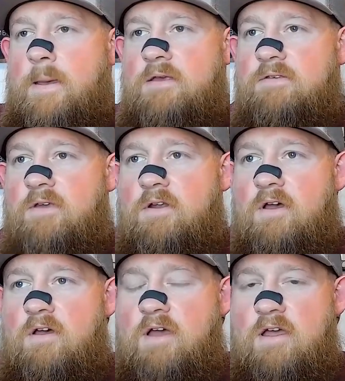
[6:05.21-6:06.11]
He said,
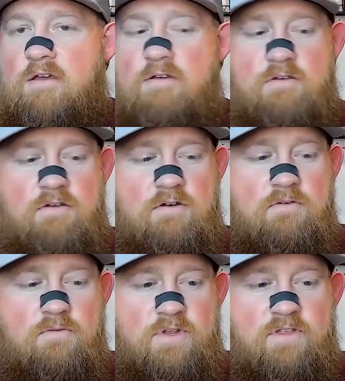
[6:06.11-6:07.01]
uh, "Hey, you
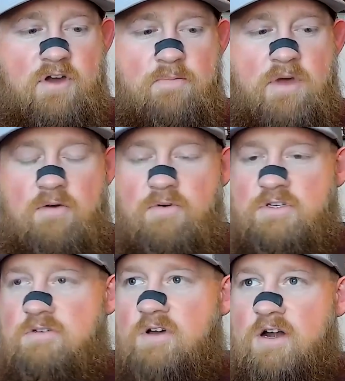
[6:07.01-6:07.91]
know, we thought about
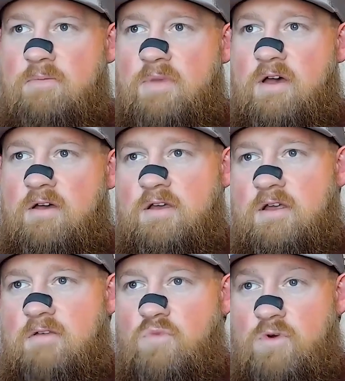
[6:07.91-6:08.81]
what you talked about,
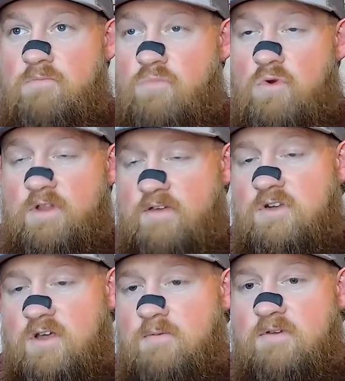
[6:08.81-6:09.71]
and we're we're
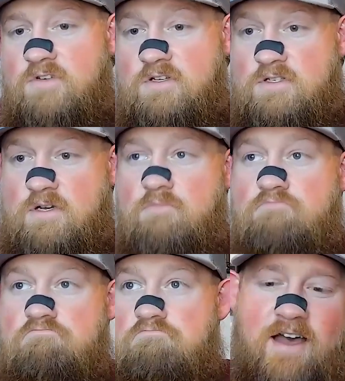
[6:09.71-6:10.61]
leaving WFG." I was like,
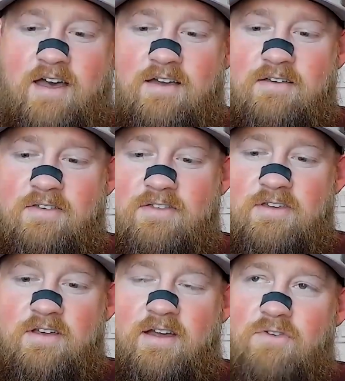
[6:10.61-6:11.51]
I
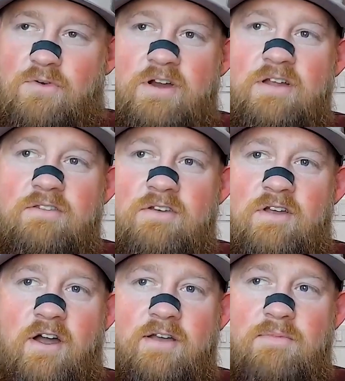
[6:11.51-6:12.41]
think after reading the
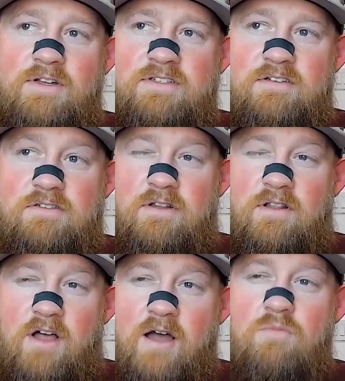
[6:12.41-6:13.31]
documents, there's a
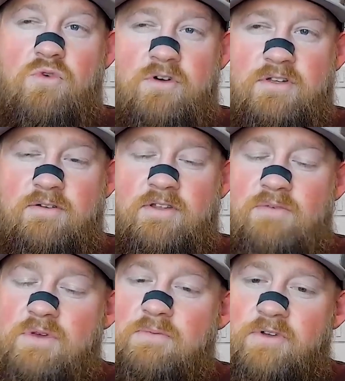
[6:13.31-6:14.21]
lot more to it than
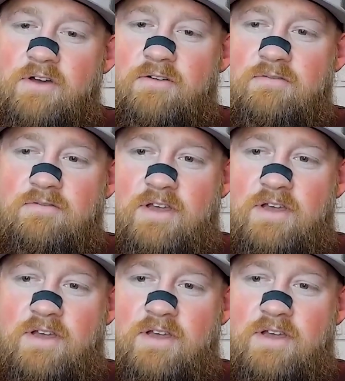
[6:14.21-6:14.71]
people know.